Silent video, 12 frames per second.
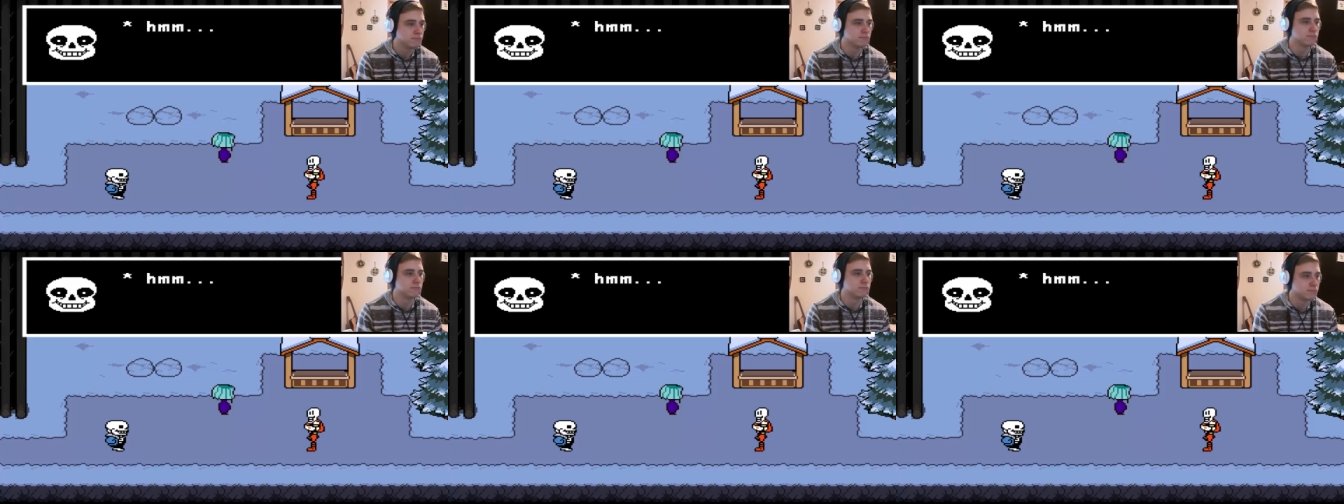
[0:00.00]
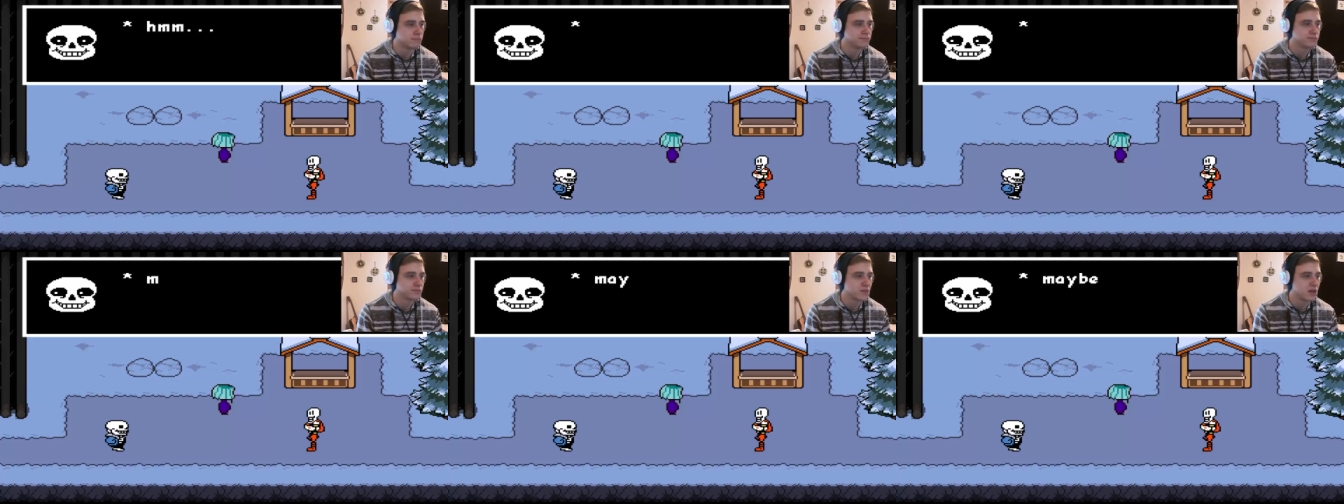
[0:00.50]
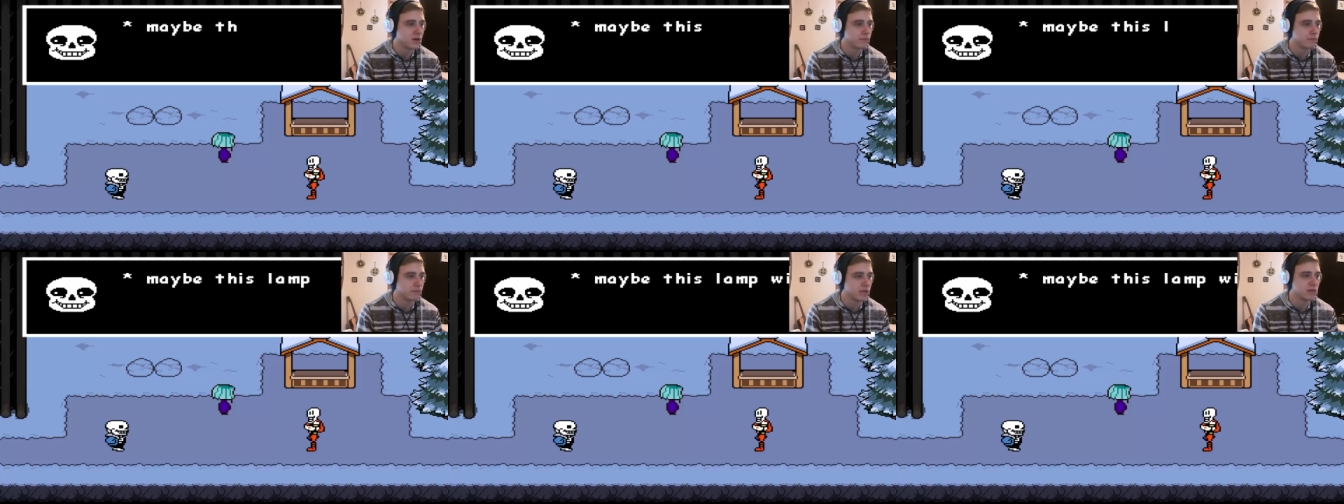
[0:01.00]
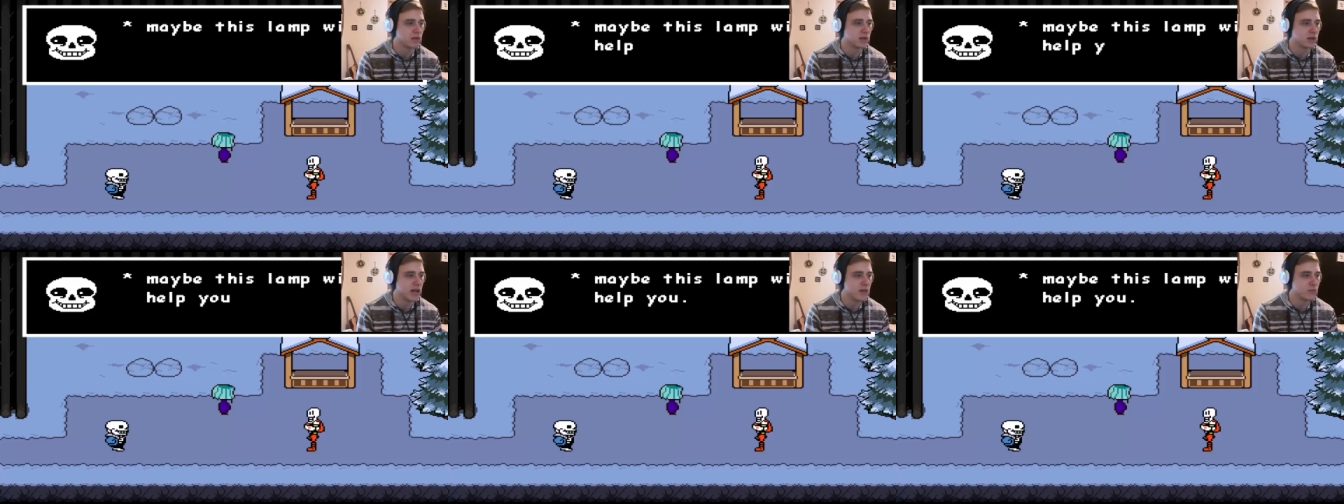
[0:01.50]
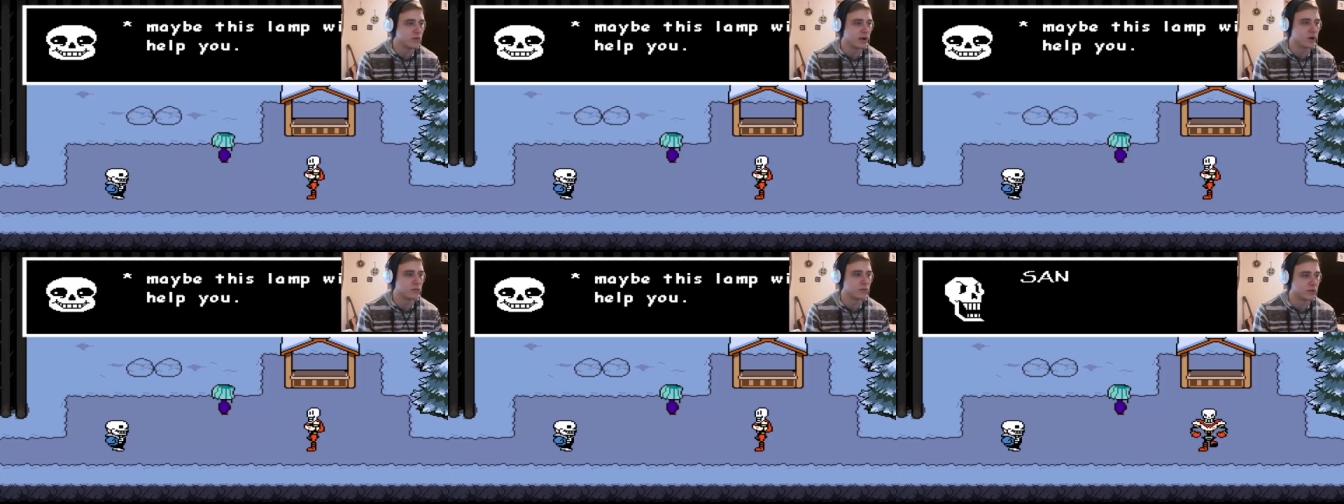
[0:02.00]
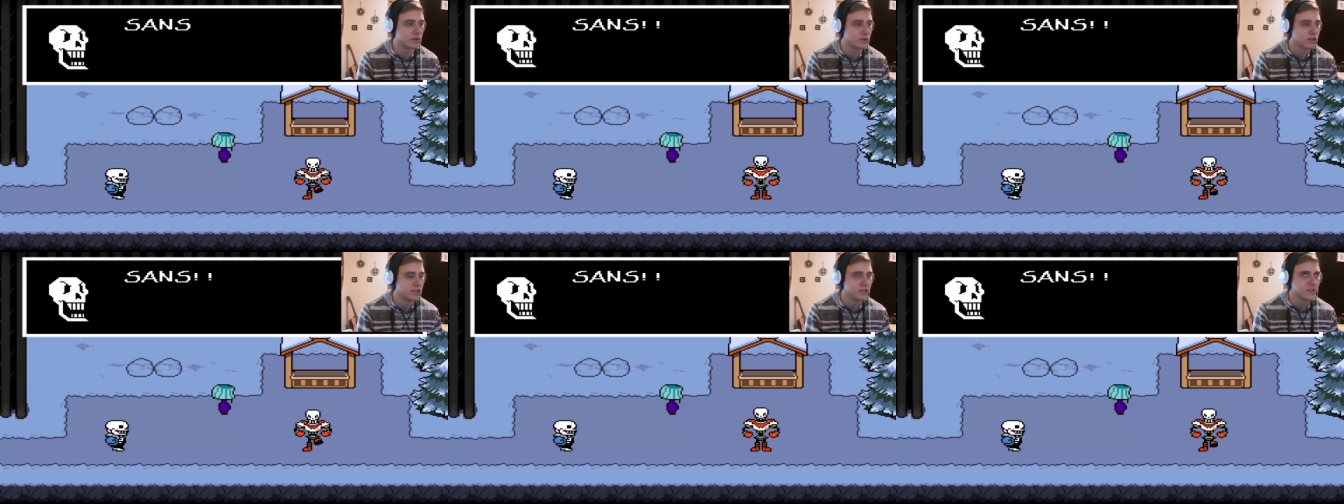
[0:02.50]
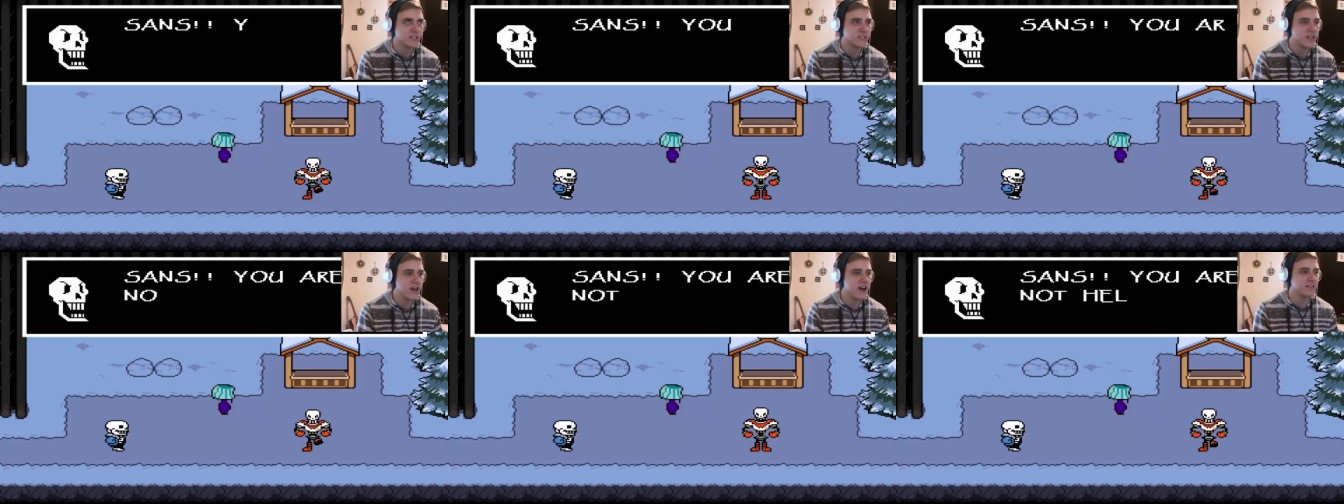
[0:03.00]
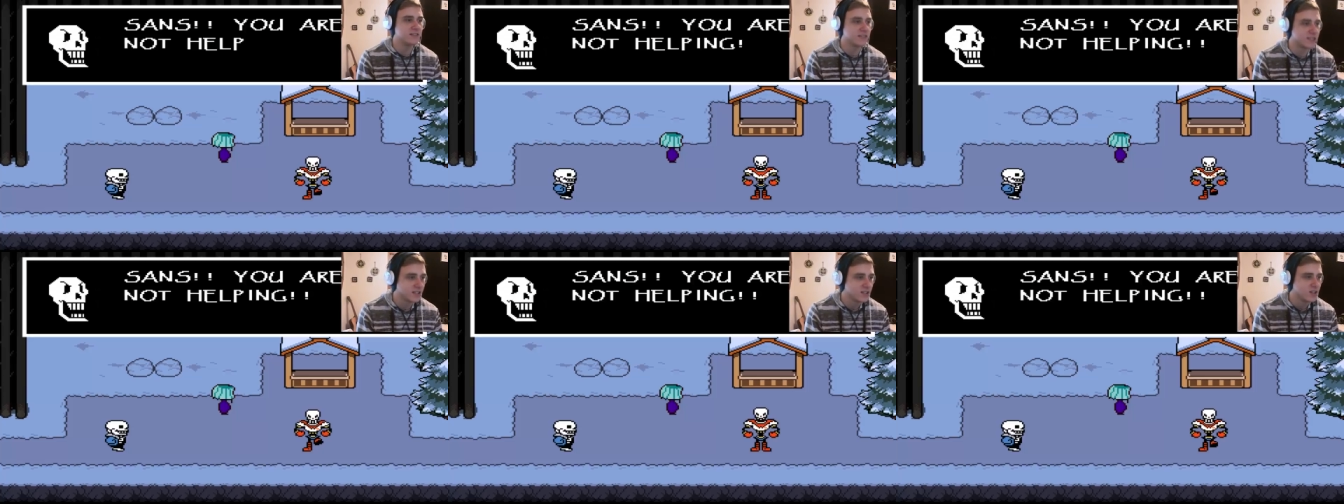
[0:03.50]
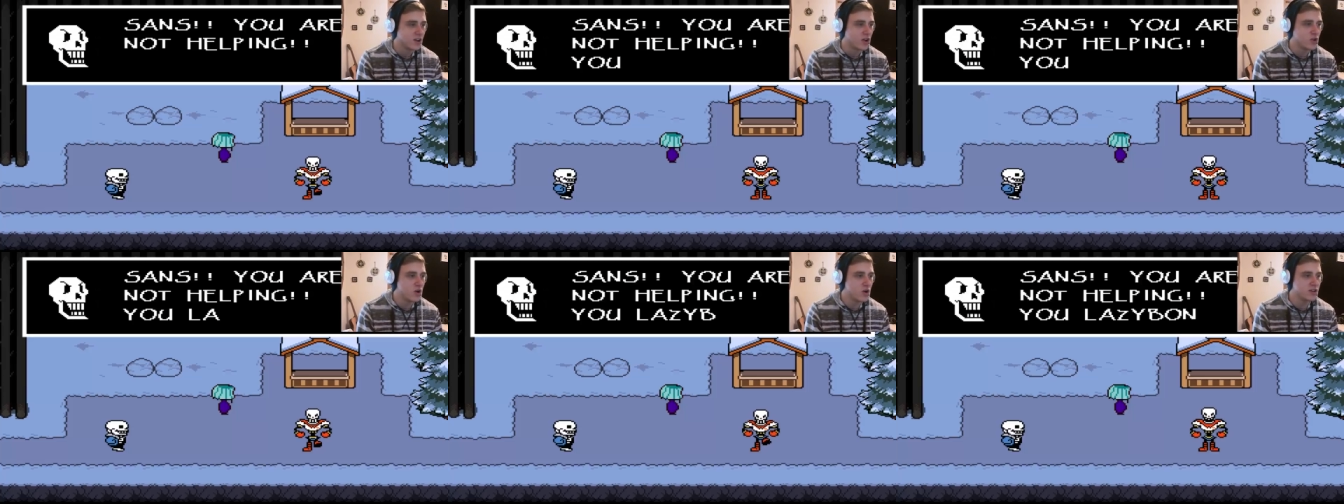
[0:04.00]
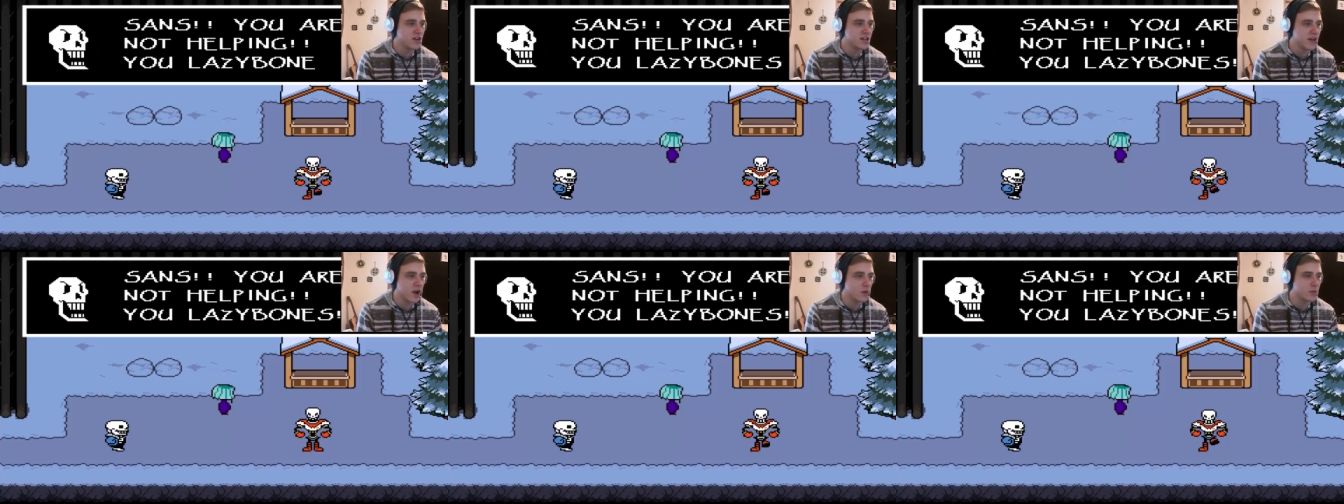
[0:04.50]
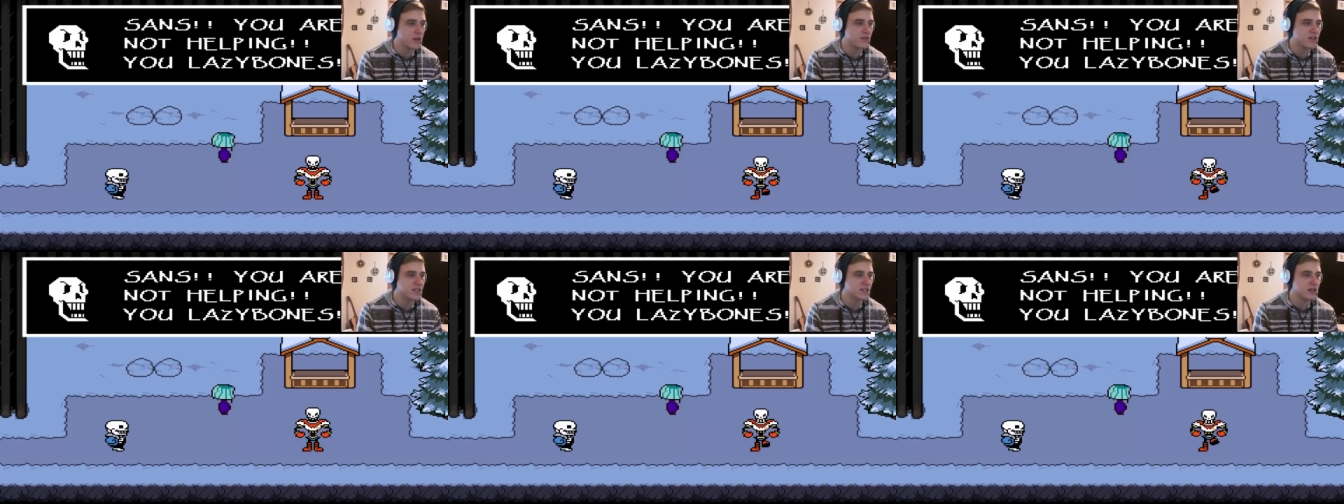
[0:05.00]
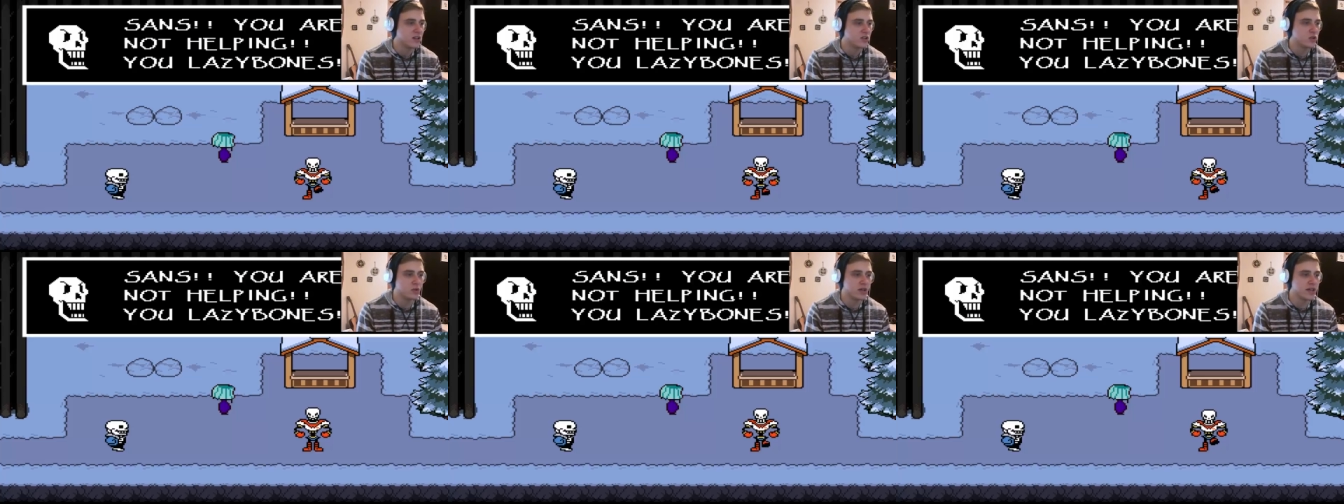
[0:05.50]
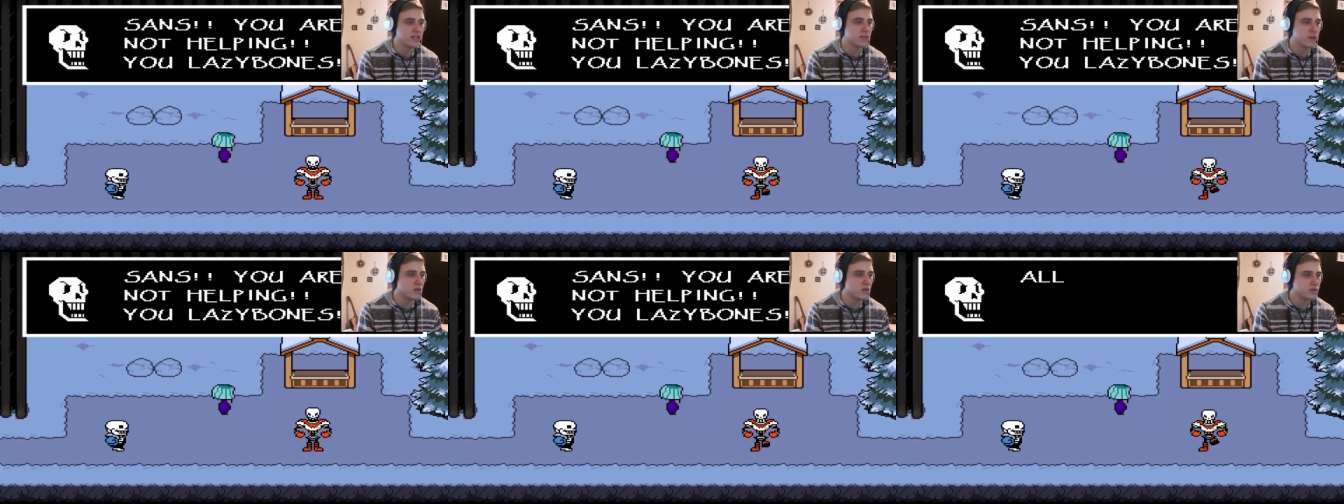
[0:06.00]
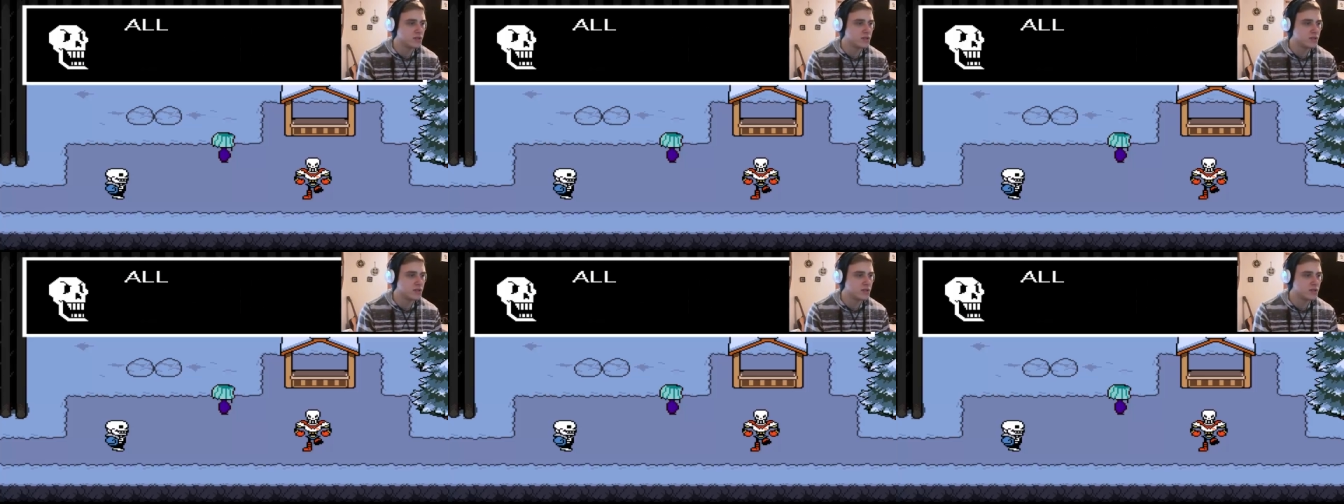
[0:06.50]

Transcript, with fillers: Hmm. Maybe the lamp will help you. Sans, you are not helping these, you lazy